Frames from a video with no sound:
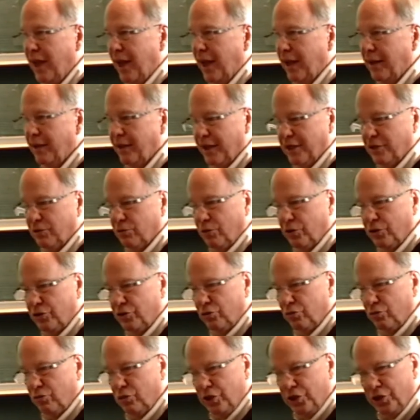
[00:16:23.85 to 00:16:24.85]
And that's what
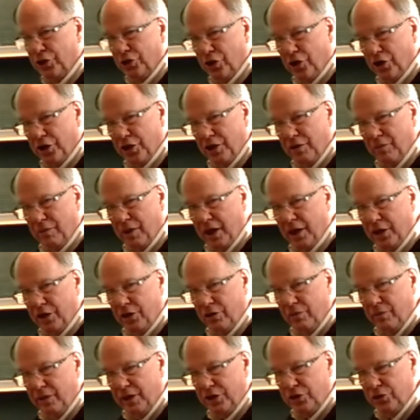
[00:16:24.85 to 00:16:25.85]
you're really talking about in
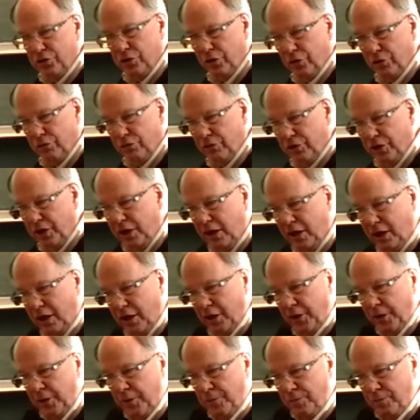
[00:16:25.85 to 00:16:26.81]
dimension three.